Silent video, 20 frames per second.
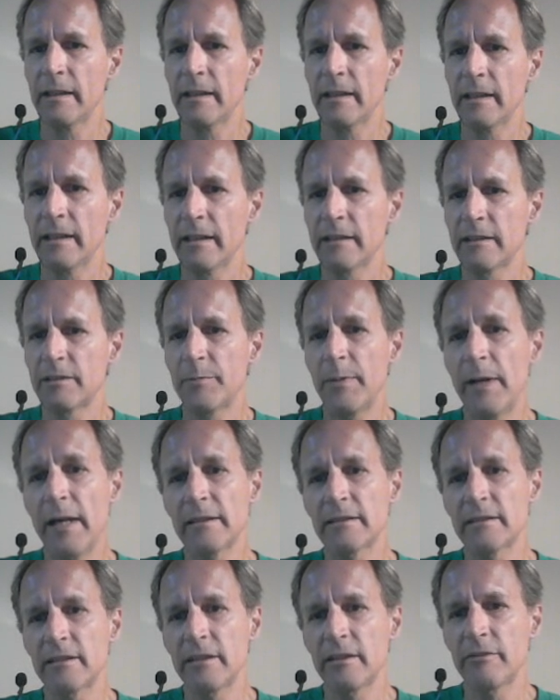And it's
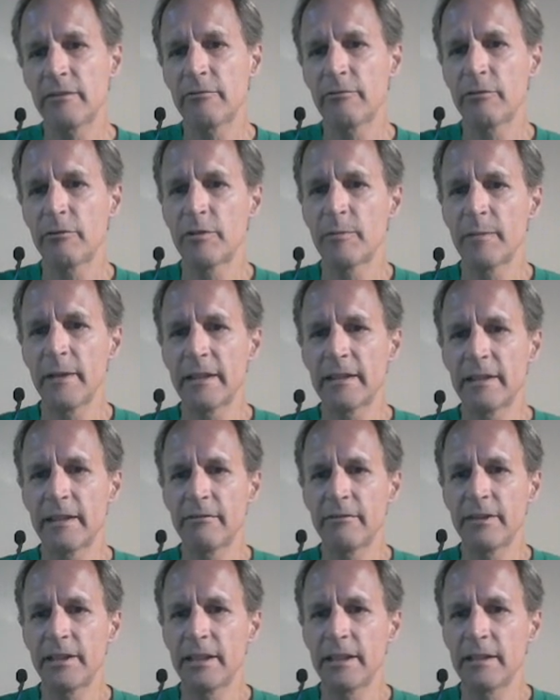positive, which makes
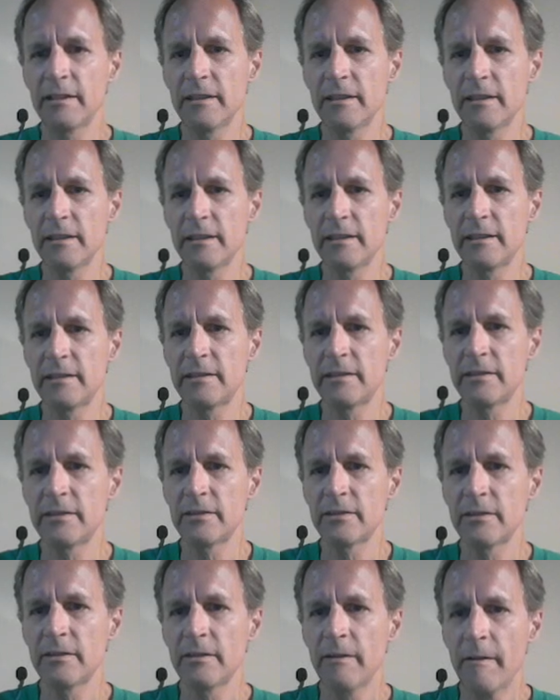everything a little
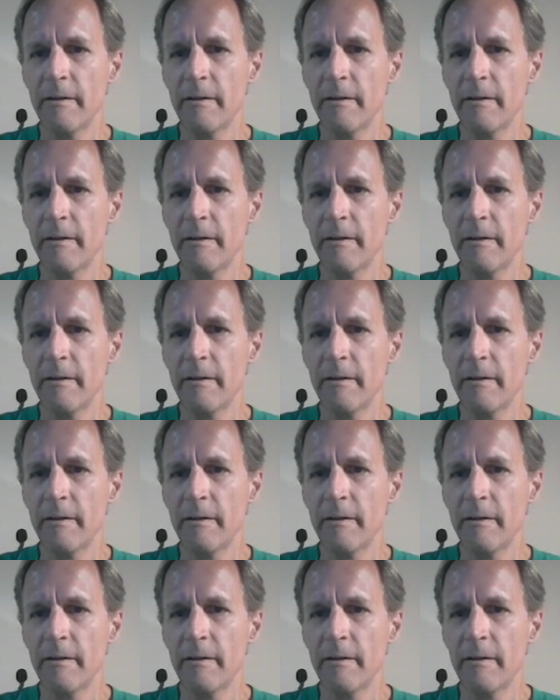easier.